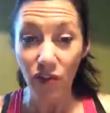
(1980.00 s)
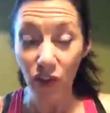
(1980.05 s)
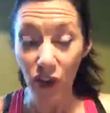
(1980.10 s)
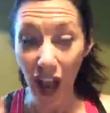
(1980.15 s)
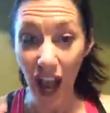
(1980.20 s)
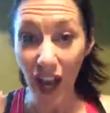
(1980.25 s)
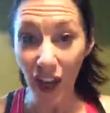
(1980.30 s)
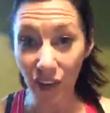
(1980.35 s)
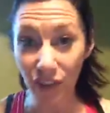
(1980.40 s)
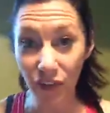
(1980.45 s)
for
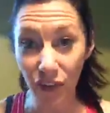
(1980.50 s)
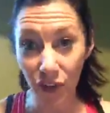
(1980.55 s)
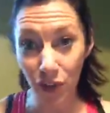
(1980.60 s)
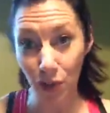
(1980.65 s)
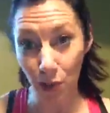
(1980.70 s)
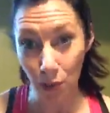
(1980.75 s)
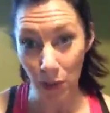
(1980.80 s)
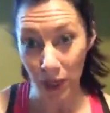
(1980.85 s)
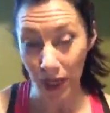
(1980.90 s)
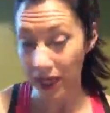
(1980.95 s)
how to fill
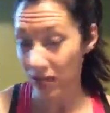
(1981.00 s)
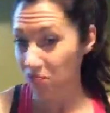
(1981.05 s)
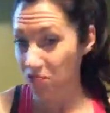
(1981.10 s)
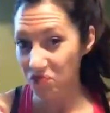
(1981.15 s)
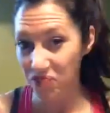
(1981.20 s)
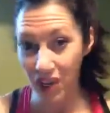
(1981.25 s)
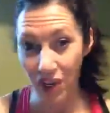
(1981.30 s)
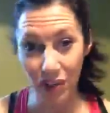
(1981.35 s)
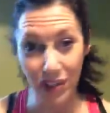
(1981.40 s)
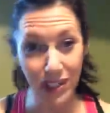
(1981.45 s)
your plate.
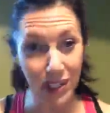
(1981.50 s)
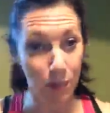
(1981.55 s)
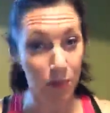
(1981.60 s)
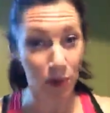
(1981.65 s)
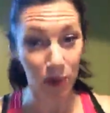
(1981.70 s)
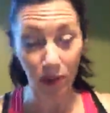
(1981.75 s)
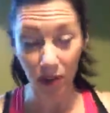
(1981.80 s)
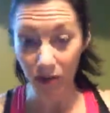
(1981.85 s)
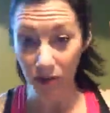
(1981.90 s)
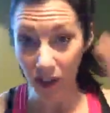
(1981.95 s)
Very
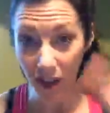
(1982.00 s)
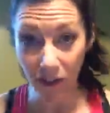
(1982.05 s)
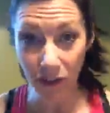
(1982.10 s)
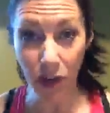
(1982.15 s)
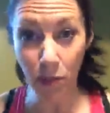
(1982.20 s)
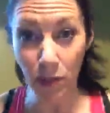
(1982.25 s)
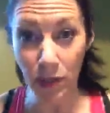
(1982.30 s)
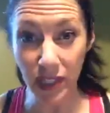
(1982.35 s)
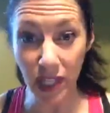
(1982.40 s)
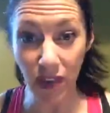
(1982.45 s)
simple.
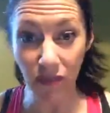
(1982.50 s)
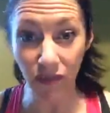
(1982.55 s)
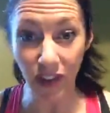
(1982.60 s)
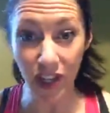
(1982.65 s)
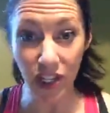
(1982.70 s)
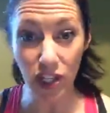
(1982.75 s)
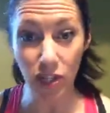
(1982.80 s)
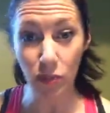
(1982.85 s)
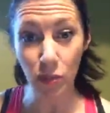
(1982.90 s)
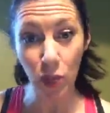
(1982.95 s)
50%
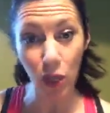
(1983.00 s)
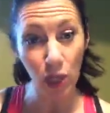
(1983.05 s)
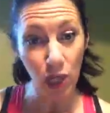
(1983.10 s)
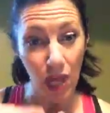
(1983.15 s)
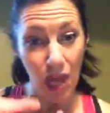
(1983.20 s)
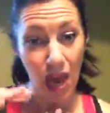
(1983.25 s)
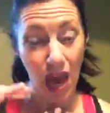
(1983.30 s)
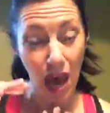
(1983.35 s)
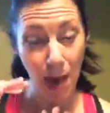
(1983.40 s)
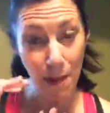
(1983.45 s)
vegetable,
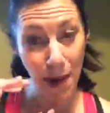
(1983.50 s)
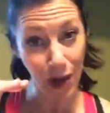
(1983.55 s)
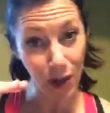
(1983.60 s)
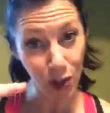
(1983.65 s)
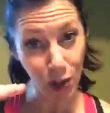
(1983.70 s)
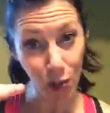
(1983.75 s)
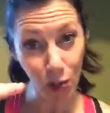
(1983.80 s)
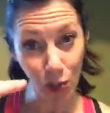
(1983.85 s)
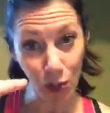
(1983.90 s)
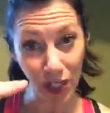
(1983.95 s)
about
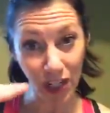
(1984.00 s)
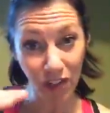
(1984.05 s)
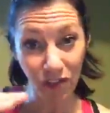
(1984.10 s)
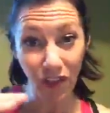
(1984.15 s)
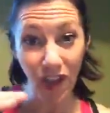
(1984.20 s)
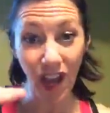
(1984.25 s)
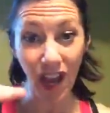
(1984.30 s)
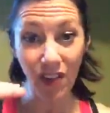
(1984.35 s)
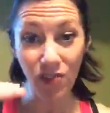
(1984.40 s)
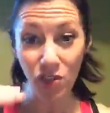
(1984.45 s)

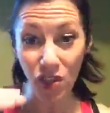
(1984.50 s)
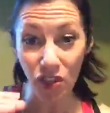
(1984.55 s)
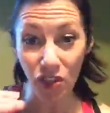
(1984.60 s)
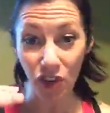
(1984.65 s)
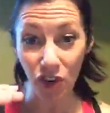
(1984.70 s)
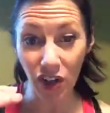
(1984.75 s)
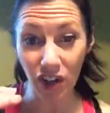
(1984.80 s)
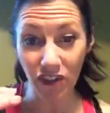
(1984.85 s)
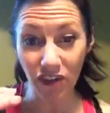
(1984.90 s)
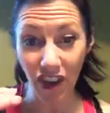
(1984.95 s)
25 to
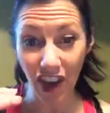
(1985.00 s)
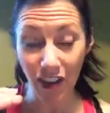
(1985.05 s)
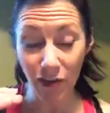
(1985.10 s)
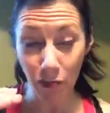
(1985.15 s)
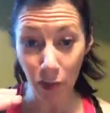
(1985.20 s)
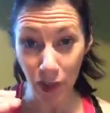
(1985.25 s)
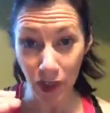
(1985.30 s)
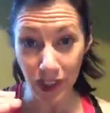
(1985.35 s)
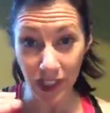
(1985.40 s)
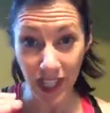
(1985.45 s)

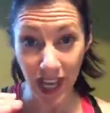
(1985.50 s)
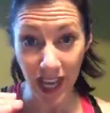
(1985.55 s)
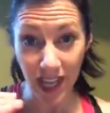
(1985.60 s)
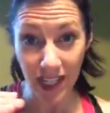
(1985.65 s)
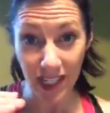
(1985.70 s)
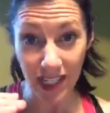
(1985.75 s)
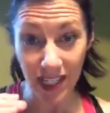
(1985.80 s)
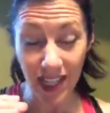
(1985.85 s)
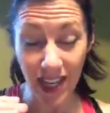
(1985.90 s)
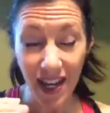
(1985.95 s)

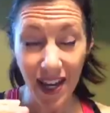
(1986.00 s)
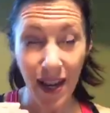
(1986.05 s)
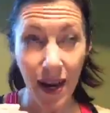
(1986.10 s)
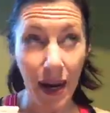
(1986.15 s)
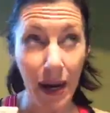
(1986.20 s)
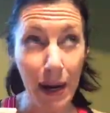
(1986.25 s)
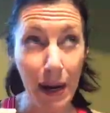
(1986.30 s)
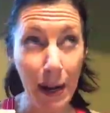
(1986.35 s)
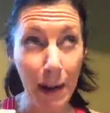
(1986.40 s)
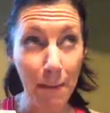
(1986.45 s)
35%
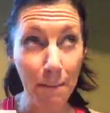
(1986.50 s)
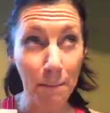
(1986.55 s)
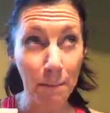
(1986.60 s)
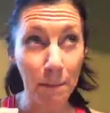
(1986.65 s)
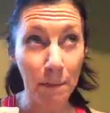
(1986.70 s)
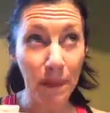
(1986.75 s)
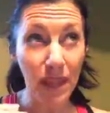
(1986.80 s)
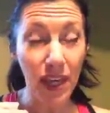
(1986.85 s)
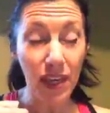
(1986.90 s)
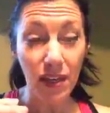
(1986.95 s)

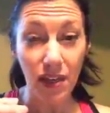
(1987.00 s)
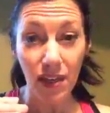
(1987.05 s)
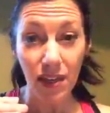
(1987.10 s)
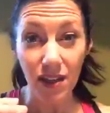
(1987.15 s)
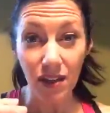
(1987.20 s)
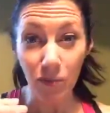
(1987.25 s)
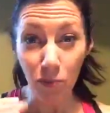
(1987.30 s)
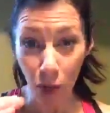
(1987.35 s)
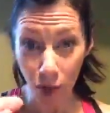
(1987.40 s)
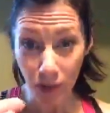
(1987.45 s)

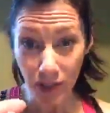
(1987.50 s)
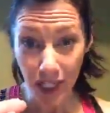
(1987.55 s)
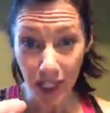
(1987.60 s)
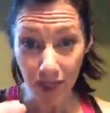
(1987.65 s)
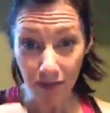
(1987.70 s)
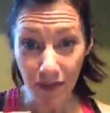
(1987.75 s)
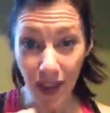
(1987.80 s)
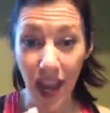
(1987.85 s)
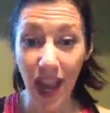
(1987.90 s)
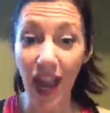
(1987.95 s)
protein,
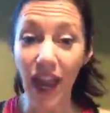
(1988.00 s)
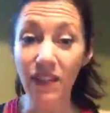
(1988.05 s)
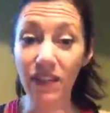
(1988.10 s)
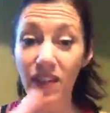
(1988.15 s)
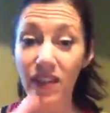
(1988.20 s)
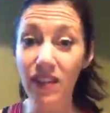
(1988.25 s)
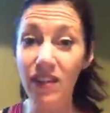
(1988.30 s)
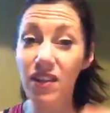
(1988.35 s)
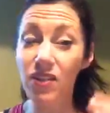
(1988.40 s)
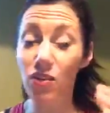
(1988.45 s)
and
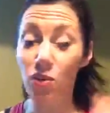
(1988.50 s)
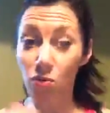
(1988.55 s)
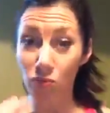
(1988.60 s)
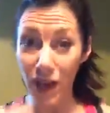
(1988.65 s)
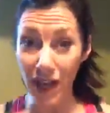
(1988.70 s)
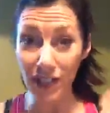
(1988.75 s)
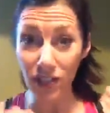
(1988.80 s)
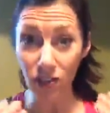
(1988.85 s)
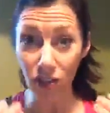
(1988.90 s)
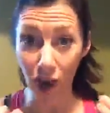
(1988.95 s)
then the
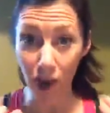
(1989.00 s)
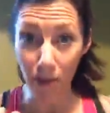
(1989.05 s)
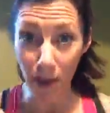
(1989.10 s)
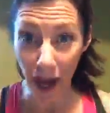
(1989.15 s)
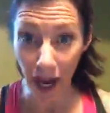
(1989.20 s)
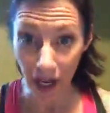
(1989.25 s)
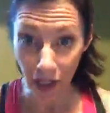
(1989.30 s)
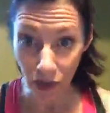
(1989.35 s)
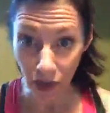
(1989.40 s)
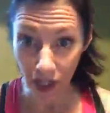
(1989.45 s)
rest
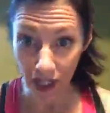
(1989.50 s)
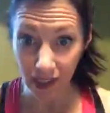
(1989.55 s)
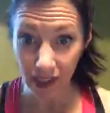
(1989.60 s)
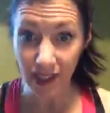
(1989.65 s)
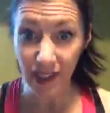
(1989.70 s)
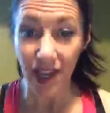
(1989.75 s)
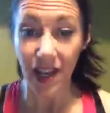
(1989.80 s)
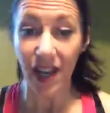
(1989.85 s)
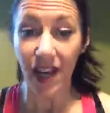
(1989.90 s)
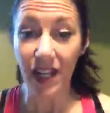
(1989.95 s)
carbohydrates.
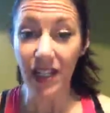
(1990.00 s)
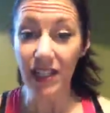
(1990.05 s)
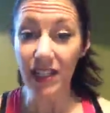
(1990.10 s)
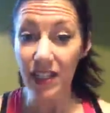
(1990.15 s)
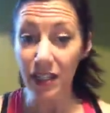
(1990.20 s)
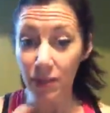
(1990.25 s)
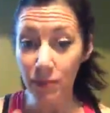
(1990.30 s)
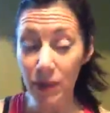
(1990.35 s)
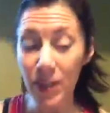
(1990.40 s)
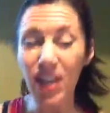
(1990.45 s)
A
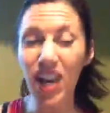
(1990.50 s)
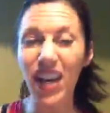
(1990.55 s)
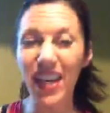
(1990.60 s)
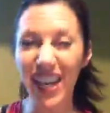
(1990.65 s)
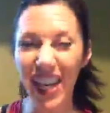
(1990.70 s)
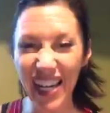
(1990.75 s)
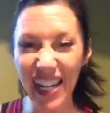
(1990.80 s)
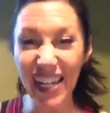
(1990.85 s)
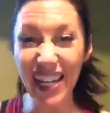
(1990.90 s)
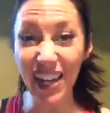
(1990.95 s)
little bit, I
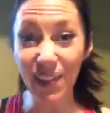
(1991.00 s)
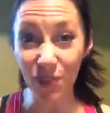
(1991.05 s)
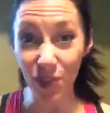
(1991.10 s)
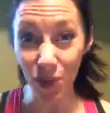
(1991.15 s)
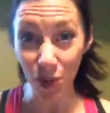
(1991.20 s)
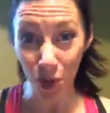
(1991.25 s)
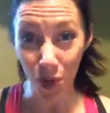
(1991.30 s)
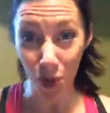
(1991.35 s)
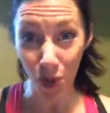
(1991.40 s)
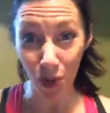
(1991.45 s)
kind of gave you
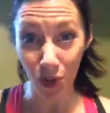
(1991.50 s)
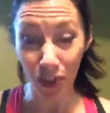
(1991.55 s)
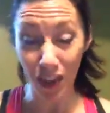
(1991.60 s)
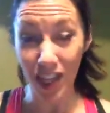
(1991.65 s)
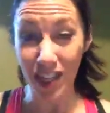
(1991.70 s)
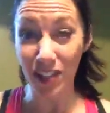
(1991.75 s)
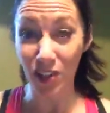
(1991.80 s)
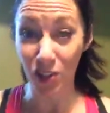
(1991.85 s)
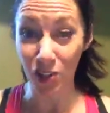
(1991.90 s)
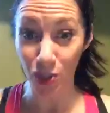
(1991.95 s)
a whole
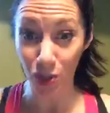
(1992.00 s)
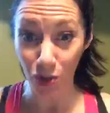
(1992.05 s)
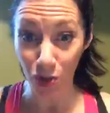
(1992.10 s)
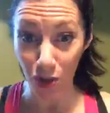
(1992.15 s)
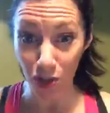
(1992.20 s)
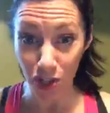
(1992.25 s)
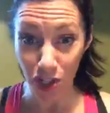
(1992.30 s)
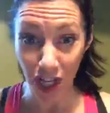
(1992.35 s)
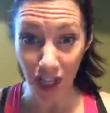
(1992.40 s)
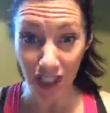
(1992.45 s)
thing there, so go
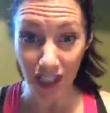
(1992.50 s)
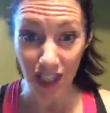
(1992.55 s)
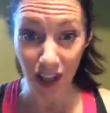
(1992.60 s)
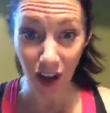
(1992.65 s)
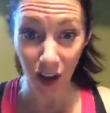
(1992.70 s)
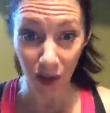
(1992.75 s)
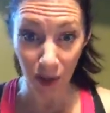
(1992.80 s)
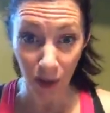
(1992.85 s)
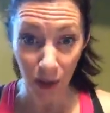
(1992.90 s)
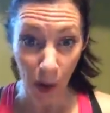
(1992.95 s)
check the
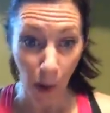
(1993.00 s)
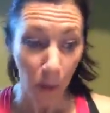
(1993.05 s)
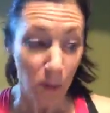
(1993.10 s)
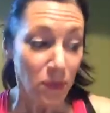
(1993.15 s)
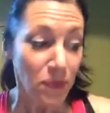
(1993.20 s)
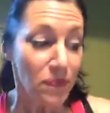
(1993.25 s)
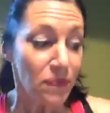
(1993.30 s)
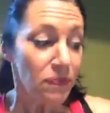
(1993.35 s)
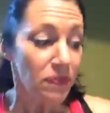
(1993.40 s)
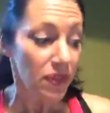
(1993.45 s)
article
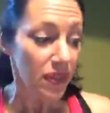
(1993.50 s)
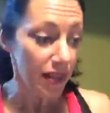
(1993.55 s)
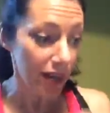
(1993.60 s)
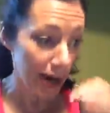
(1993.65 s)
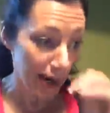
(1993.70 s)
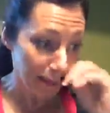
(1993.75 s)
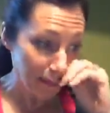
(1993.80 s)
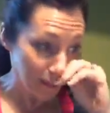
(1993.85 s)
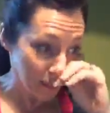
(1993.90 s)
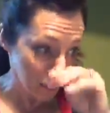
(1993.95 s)

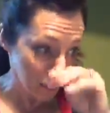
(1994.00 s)
there.